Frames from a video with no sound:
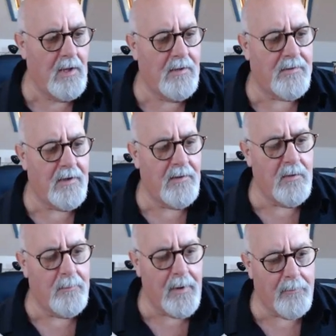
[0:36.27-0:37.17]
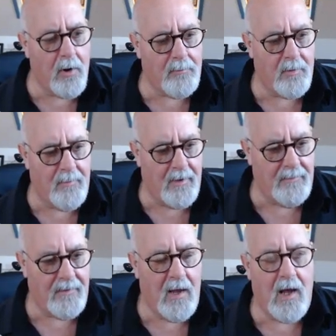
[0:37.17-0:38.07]
You see, the big problem
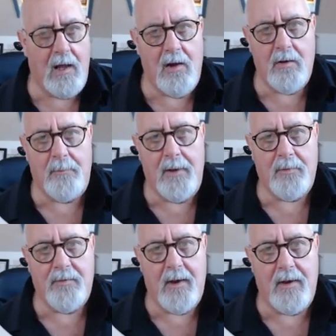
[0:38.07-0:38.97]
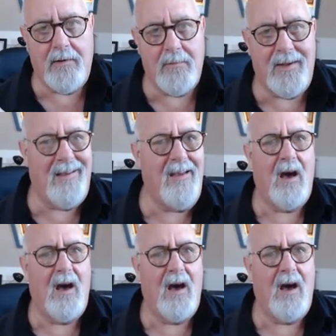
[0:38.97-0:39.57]
is a lot of people say to me,